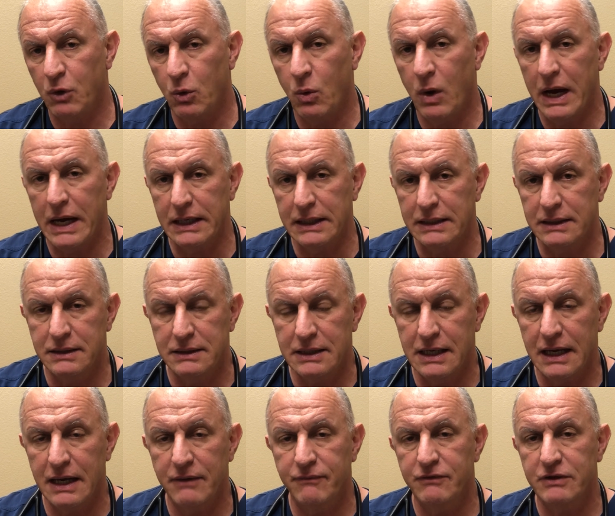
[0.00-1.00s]
a white
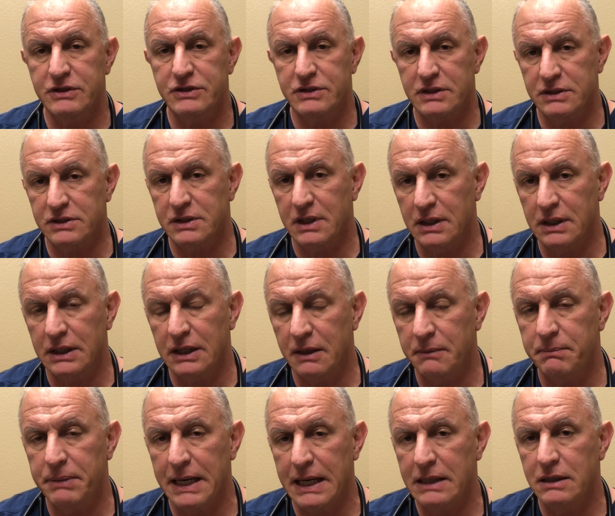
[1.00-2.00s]
canvas that's going to
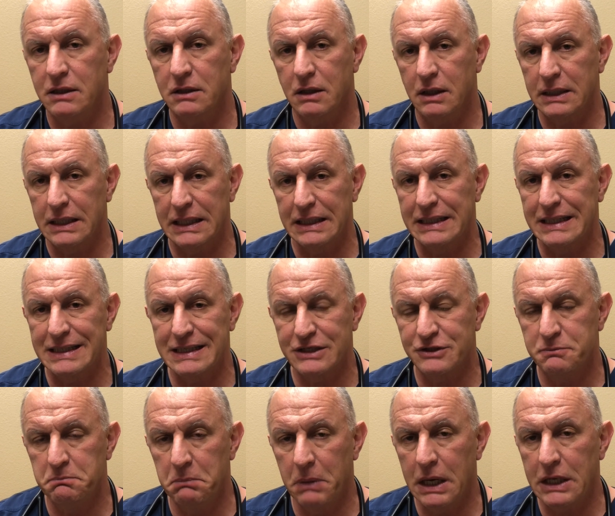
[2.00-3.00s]
get painted on and get
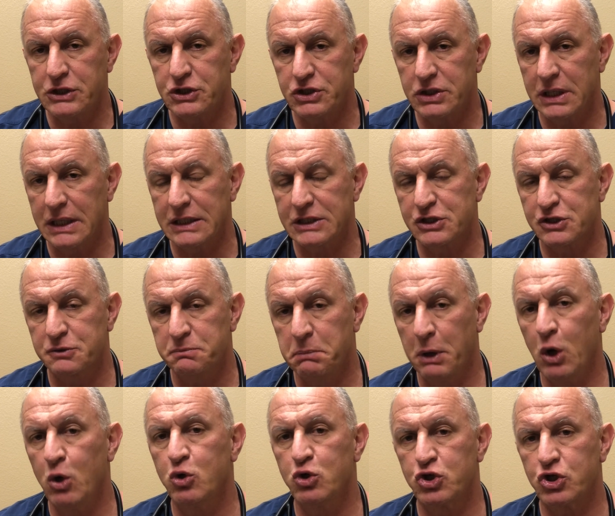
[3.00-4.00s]
as much
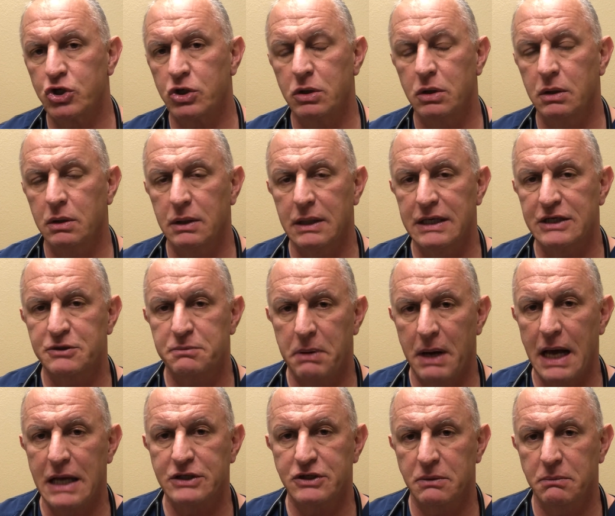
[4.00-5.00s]
exposure as
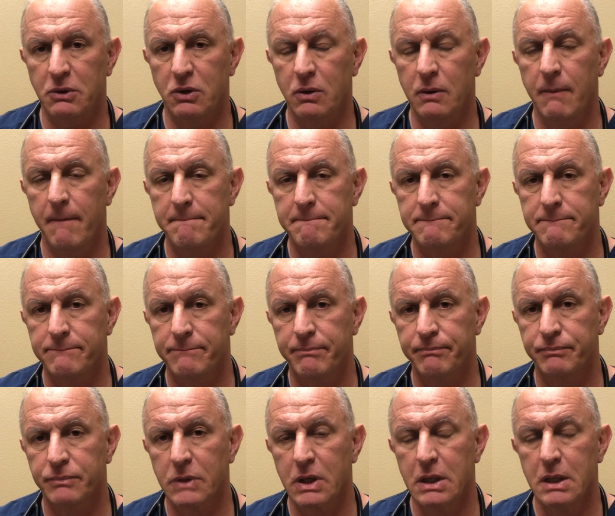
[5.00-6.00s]
possible.
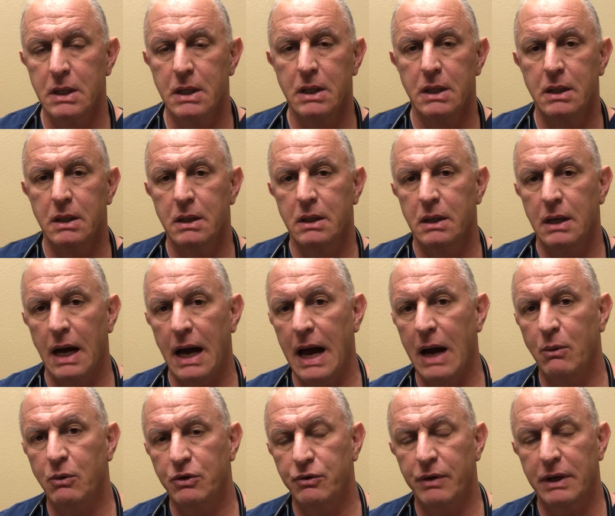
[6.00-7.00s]

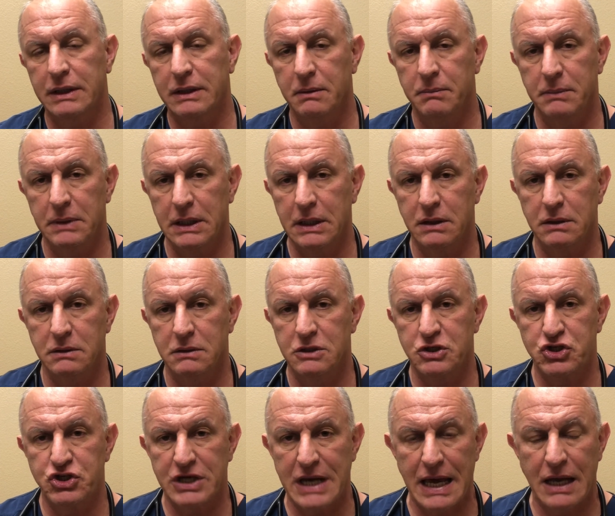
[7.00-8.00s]
I would recommend
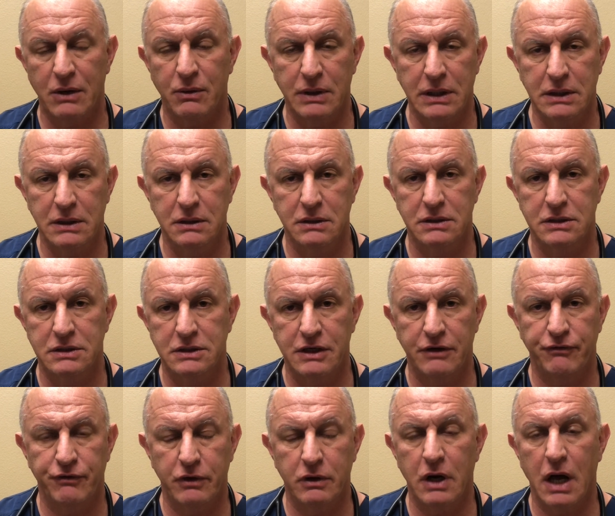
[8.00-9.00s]
shadowing
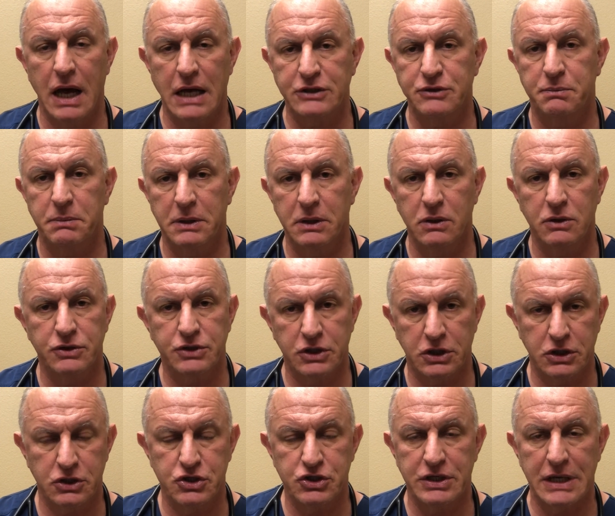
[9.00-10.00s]
different hospitals. You
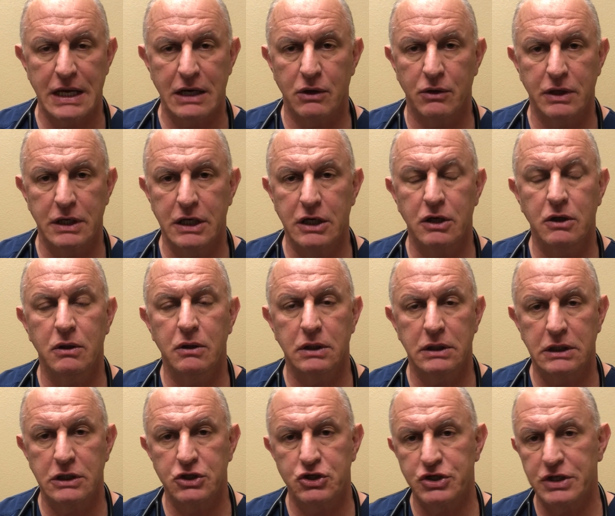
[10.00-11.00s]
can shadow here.
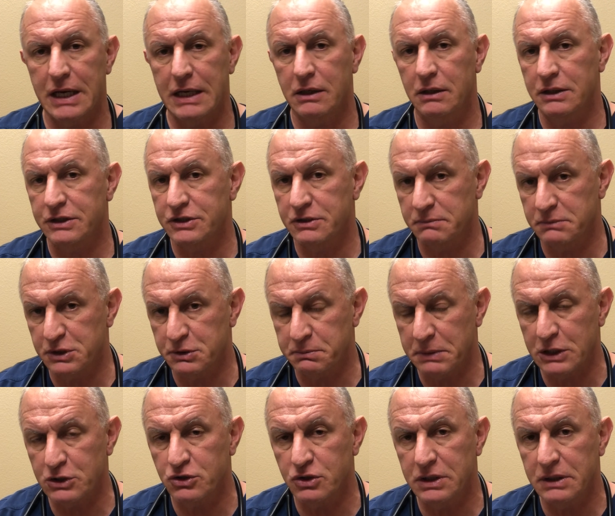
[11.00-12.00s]
You can shadow at some
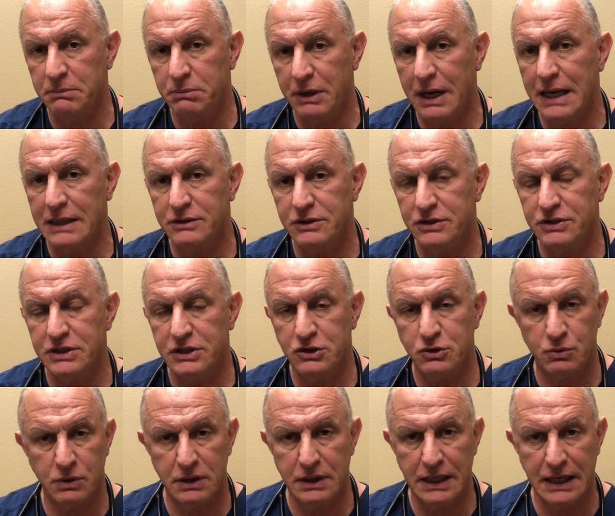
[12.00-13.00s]
specialty
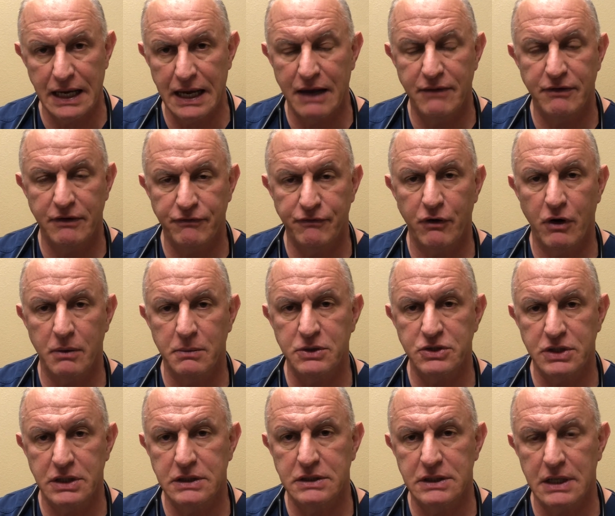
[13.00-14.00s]
practices where they have a
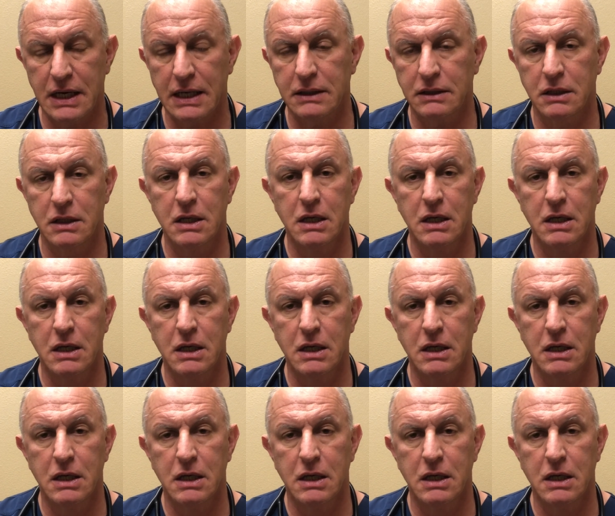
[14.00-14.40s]
pharmacy tech.